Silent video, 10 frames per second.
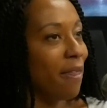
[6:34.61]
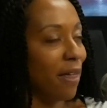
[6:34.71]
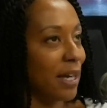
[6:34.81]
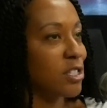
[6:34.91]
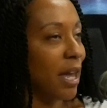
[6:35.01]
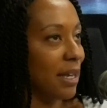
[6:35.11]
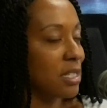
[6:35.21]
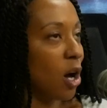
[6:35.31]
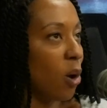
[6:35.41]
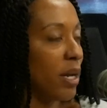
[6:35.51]

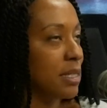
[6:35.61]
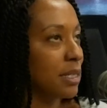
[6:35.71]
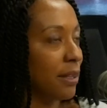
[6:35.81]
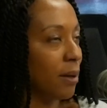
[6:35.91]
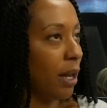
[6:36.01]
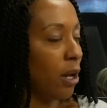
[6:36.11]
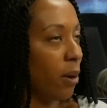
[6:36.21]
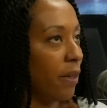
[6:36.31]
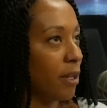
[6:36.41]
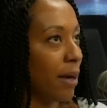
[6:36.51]
That's always in the
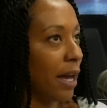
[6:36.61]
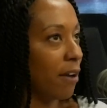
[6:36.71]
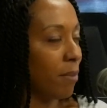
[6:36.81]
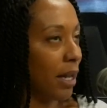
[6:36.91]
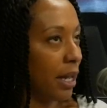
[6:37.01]
in the back of my